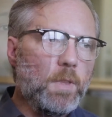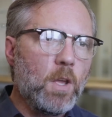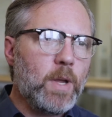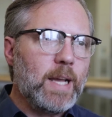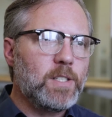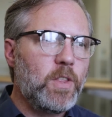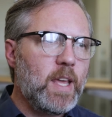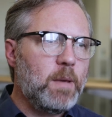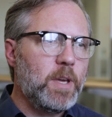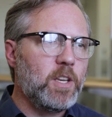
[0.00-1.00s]
Okay, so
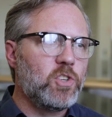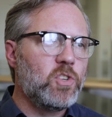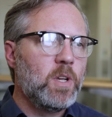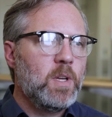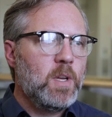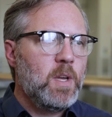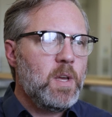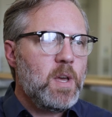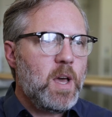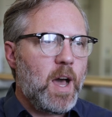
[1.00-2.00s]
the image
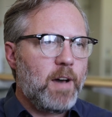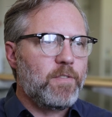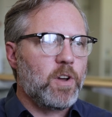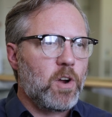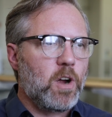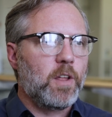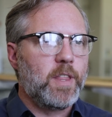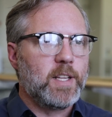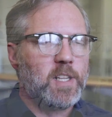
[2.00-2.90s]
of the earth is